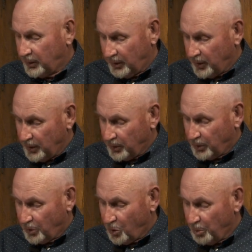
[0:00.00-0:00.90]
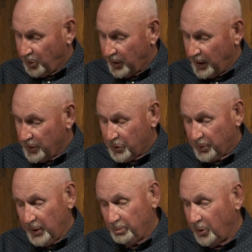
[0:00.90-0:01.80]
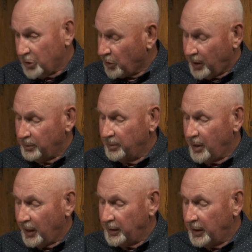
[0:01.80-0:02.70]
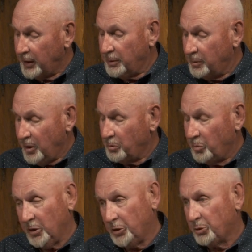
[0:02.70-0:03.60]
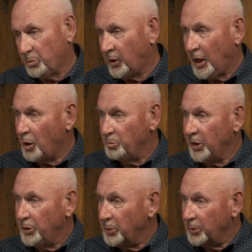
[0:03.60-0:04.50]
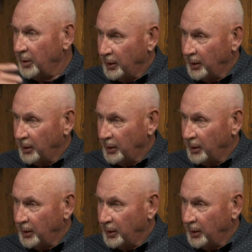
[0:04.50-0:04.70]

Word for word: their corporate history, which I, I did, which allowed me to